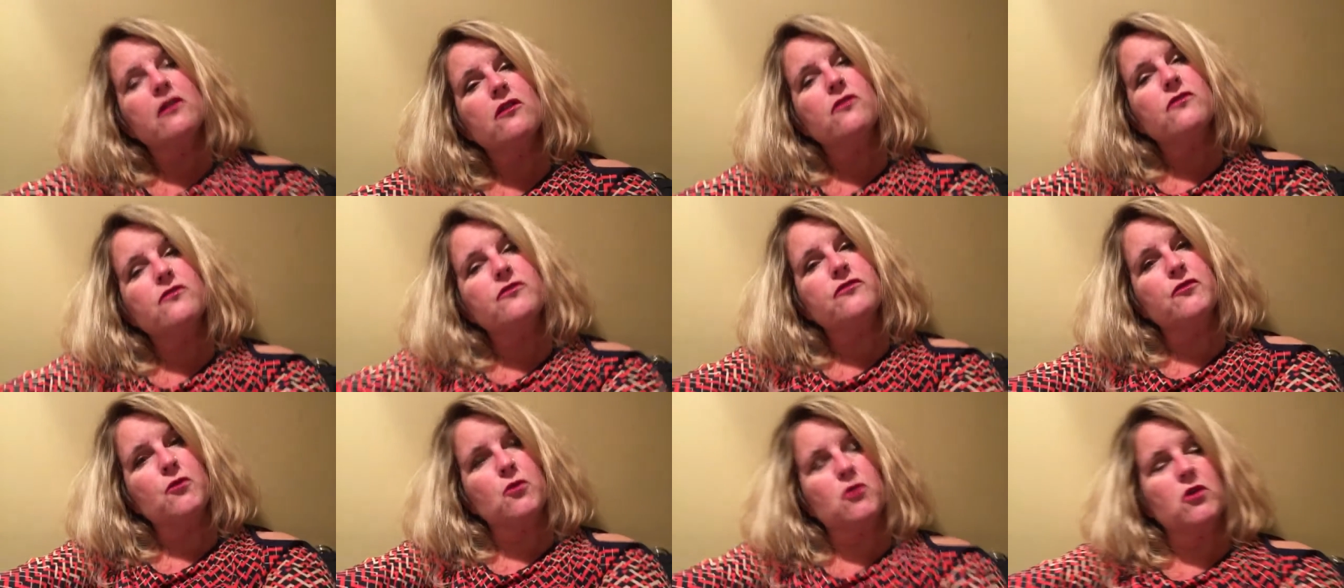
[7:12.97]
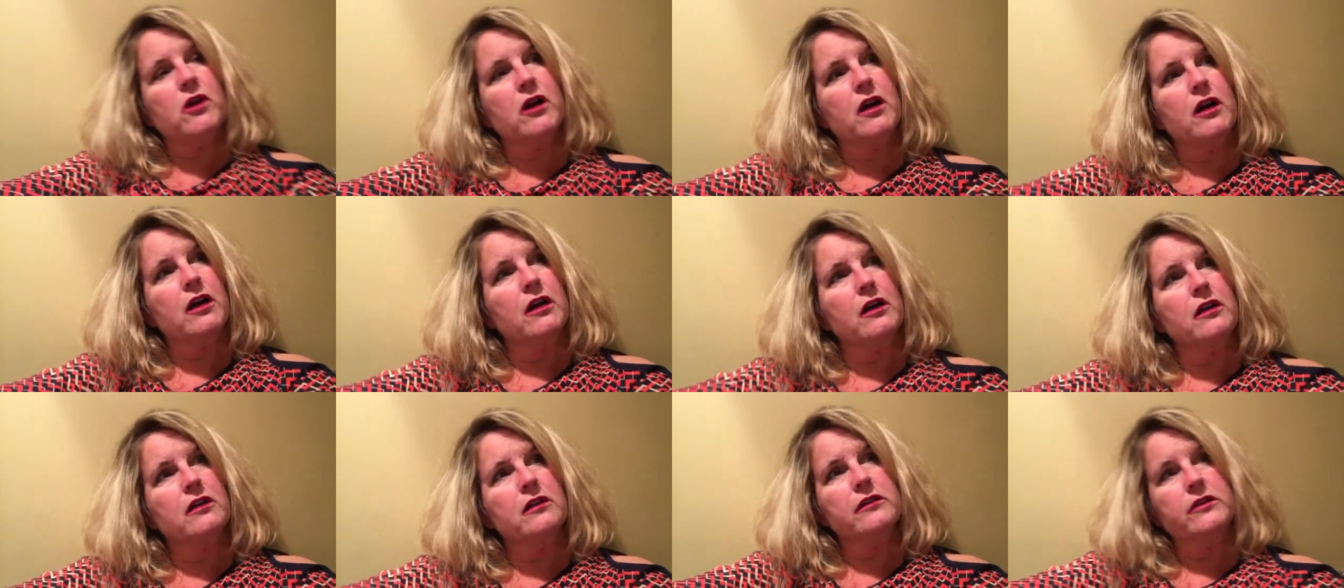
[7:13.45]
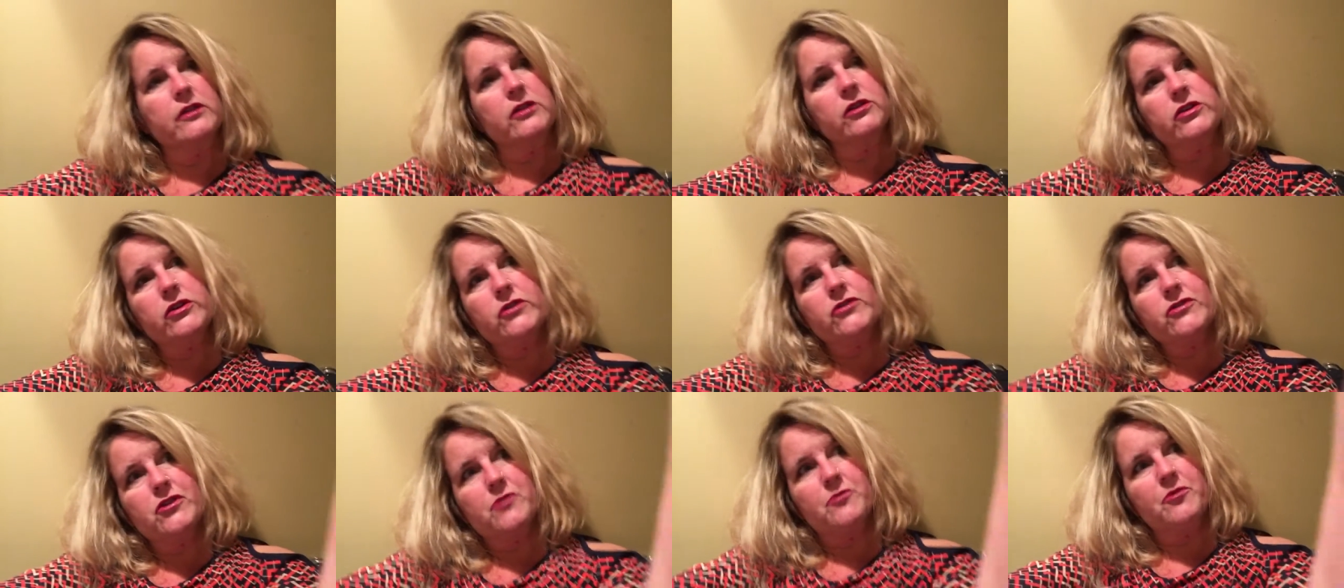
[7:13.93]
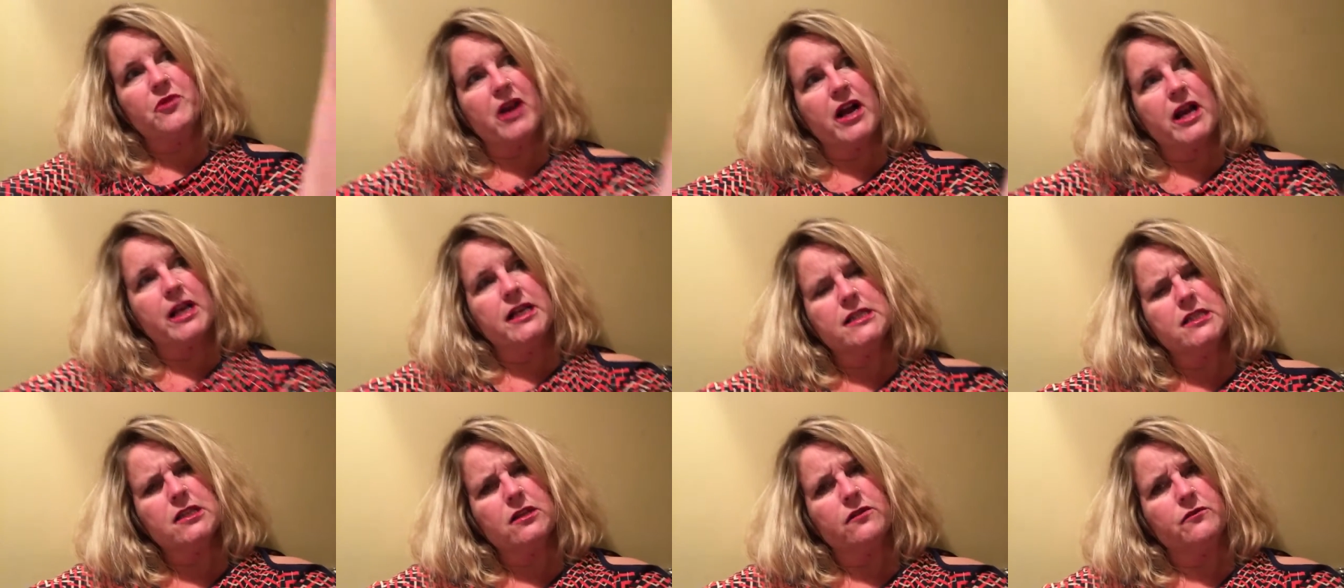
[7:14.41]
for the low
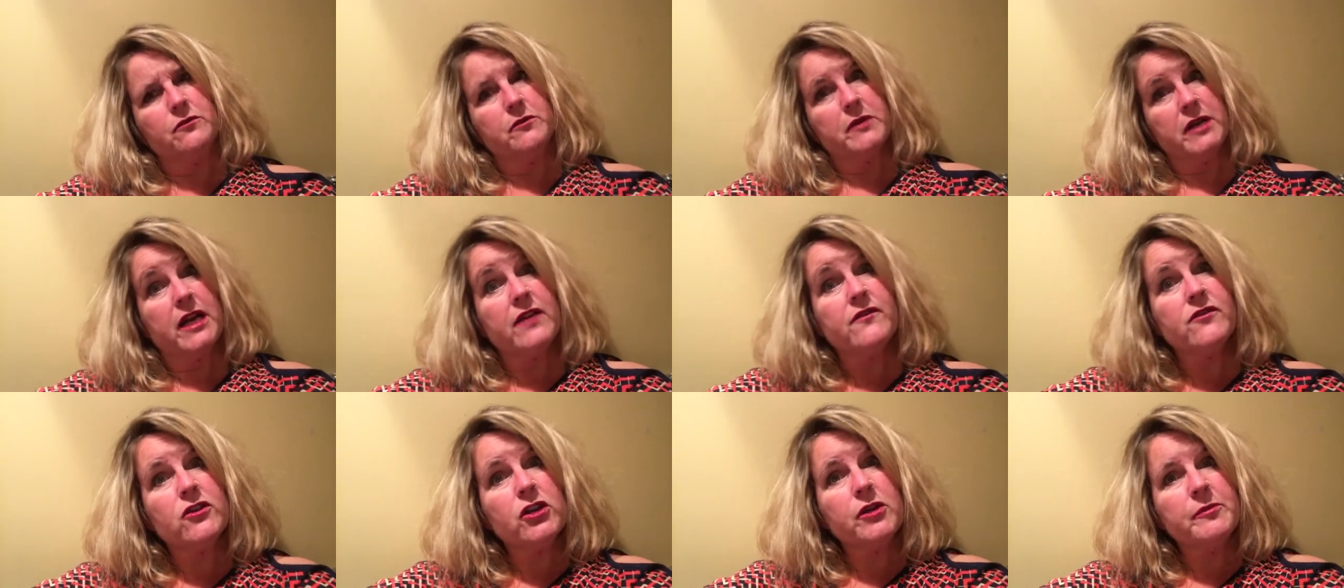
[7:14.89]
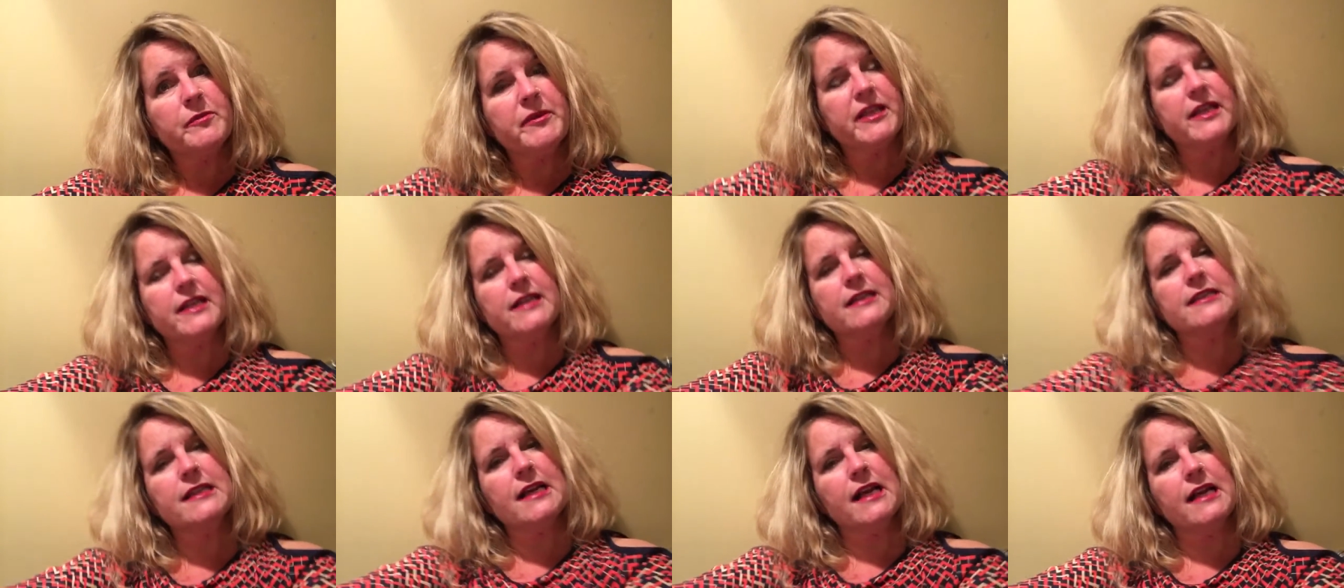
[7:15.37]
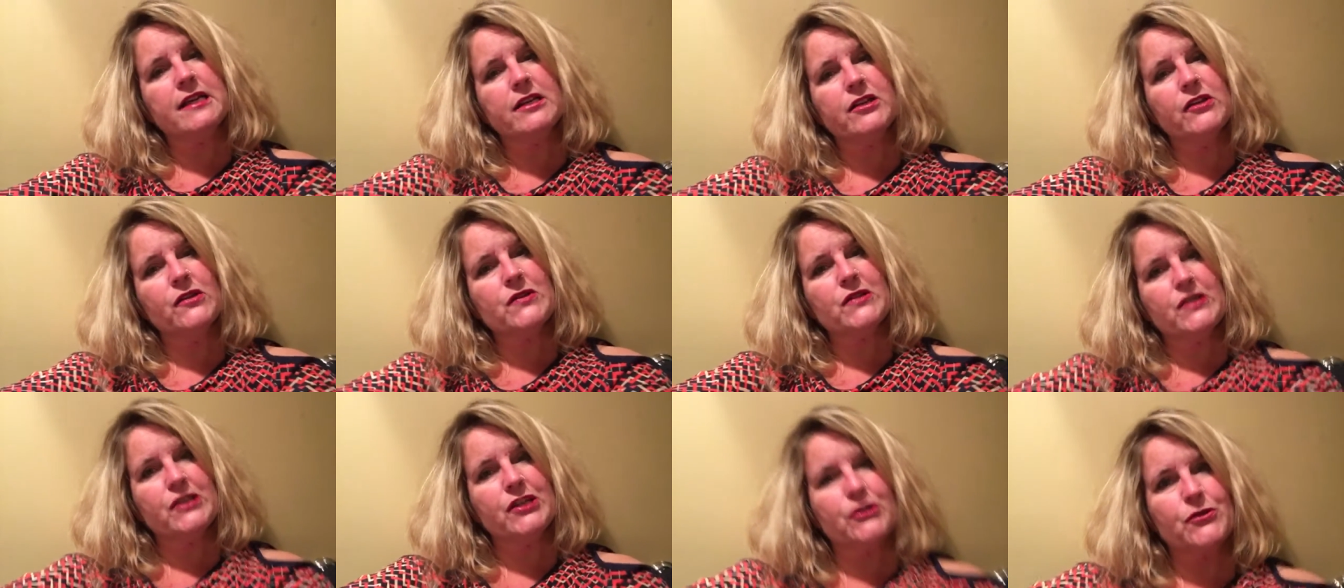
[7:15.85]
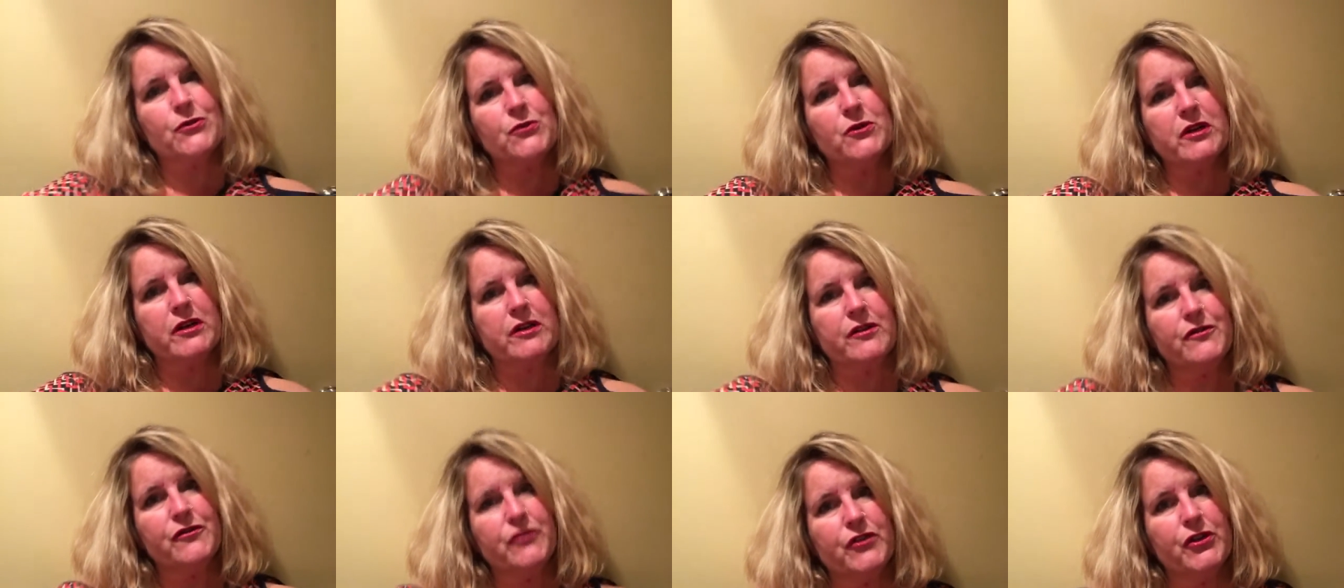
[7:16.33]
price of whatever, because I know the
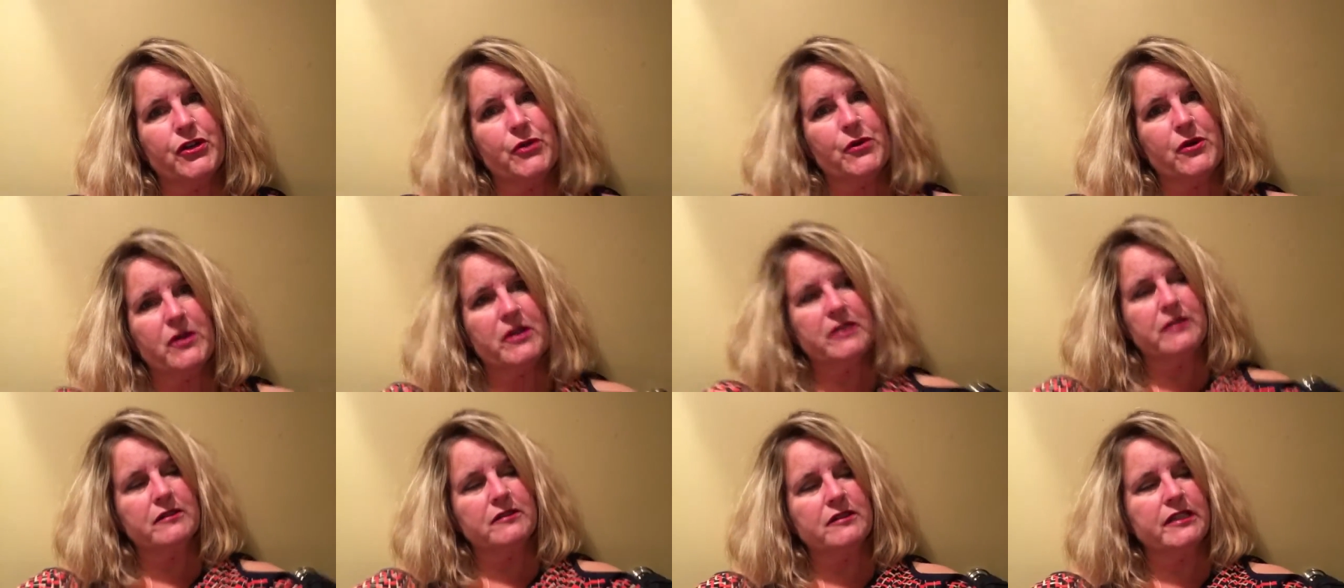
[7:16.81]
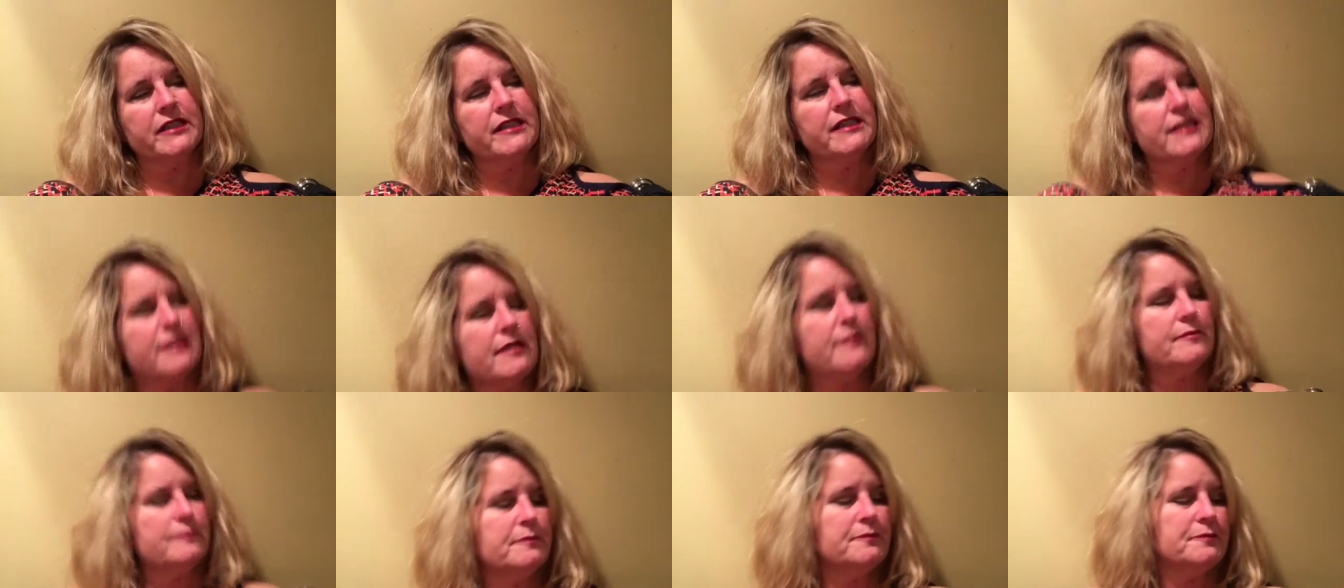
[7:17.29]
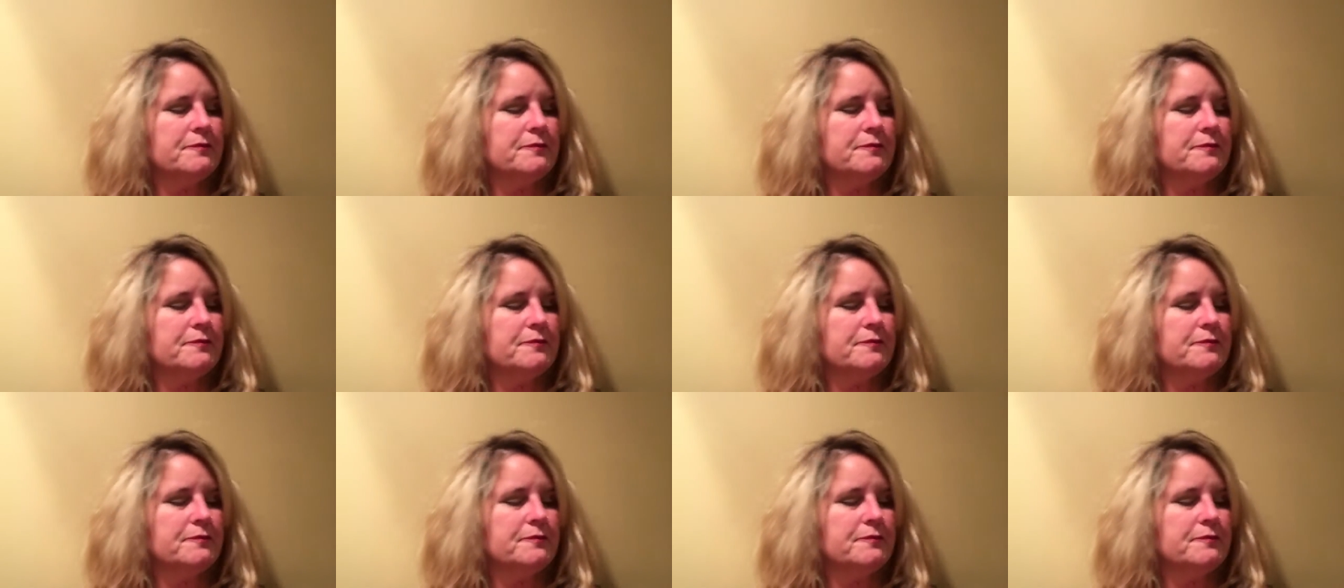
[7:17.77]
cure for your illness,